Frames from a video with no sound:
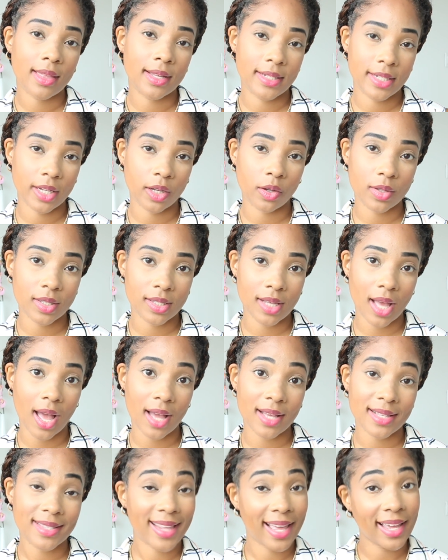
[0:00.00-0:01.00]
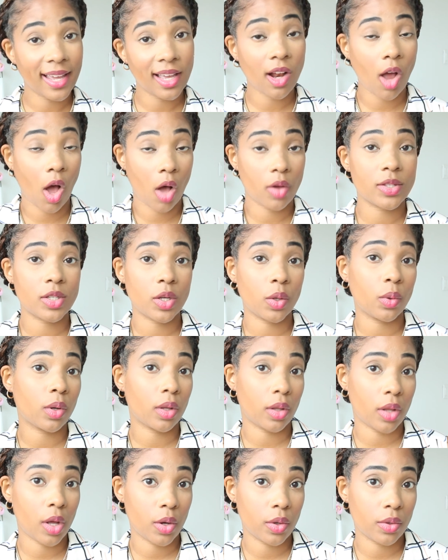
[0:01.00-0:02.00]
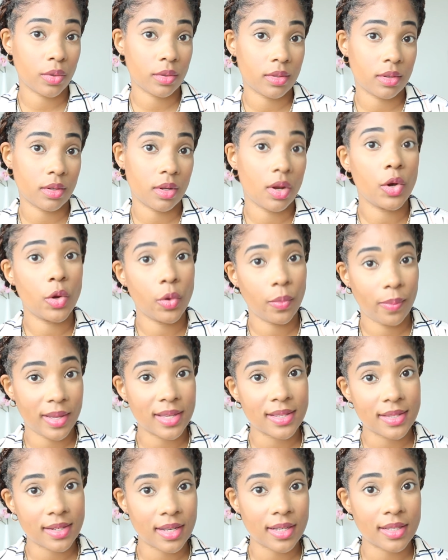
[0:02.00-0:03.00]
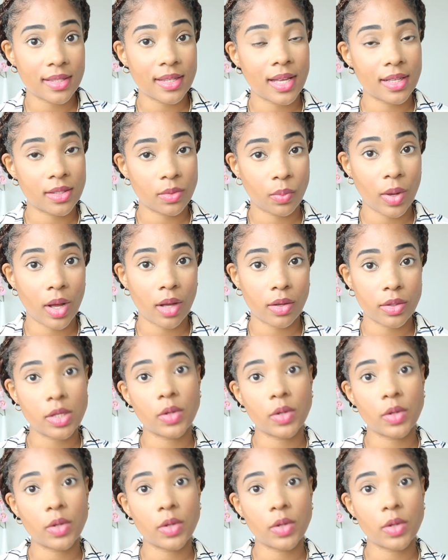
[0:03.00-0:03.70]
deal size, they can also close new business as well.